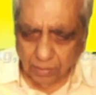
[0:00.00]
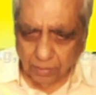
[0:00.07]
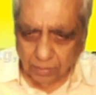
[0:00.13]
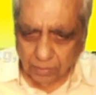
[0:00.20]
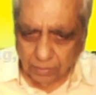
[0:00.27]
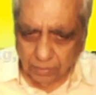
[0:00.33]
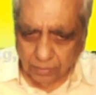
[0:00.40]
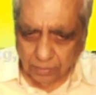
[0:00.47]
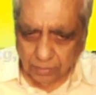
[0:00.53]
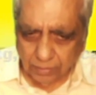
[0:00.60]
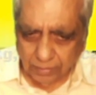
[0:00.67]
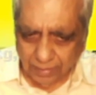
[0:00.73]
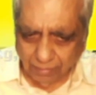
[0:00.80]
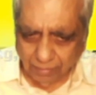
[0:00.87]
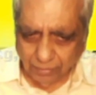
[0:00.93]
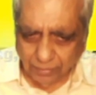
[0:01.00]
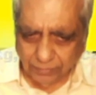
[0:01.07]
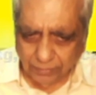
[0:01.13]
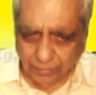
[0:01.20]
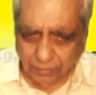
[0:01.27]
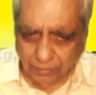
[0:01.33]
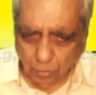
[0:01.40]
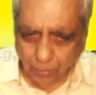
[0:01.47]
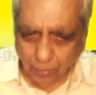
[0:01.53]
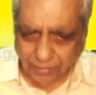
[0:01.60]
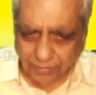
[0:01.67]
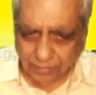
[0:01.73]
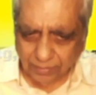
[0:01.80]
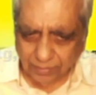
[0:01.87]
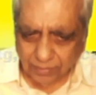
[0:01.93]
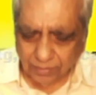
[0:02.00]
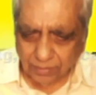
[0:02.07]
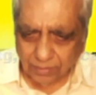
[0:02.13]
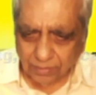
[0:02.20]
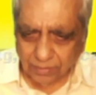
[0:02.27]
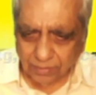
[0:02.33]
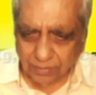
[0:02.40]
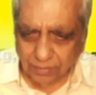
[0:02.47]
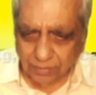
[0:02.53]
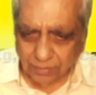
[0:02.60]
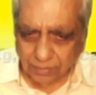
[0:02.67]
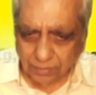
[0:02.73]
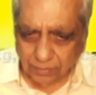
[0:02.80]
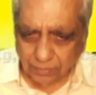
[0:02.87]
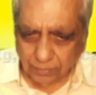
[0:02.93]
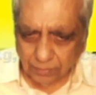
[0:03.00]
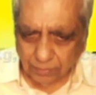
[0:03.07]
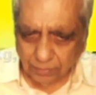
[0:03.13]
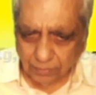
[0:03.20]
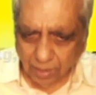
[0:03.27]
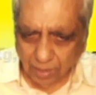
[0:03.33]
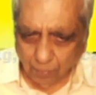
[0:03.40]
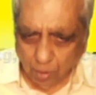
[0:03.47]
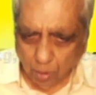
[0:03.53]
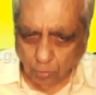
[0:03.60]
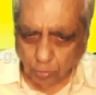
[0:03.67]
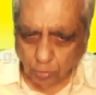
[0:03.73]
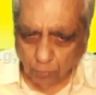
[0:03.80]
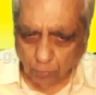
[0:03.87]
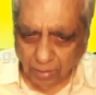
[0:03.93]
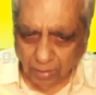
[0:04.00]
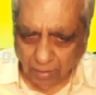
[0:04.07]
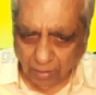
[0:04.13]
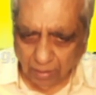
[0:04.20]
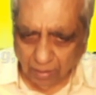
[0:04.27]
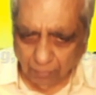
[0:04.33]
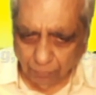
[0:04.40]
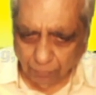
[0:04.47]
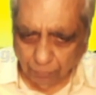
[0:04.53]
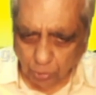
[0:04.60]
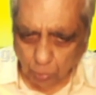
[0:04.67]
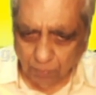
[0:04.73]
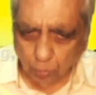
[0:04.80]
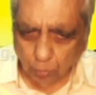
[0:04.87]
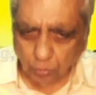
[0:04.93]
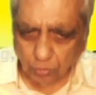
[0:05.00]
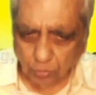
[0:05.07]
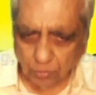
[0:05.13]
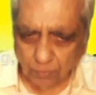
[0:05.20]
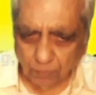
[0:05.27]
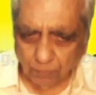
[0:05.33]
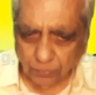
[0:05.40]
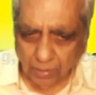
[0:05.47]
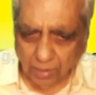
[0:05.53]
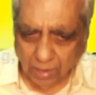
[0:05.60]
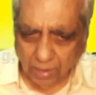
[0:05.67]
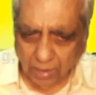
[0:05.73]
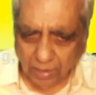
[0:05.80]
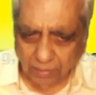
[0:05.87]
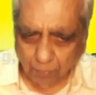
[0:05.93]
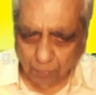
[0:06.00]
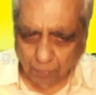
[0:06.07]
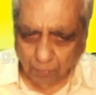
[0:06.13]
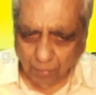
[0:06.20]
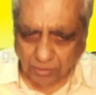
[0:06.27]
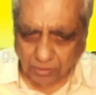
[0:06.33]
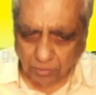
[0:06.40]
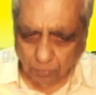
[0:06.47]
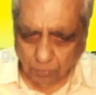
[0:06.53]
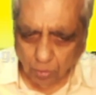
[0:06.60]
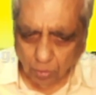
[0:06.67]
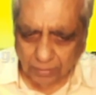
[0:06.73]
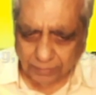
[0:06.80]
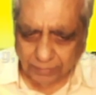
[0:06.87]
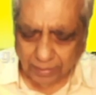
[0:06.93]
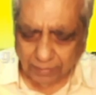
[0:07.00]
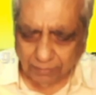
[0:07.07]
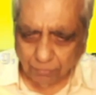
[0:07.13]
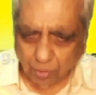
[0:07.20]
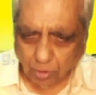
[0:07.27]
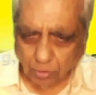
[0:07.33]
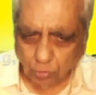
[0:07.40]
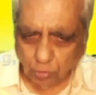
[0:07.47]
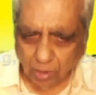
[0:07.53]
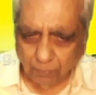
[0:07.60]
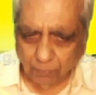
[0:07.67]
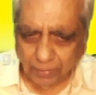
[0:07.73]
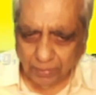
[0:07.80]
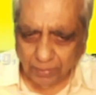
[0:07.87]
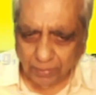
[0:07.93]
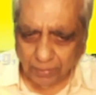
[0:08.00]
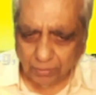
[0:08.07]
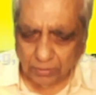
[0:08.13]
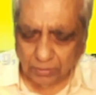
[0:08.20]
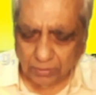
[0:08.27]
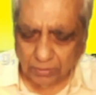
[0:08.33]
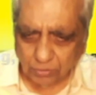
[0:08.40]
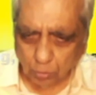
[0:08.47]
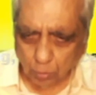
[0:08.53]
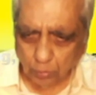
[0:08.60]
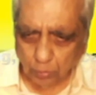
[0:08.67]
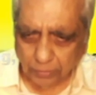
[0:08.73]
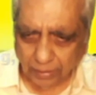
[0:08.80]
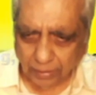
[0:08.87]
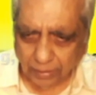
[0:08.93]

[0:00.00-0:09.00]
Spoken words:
In 11th and 12th, the amount of efforts to be put are much more than what you have been doing in school time.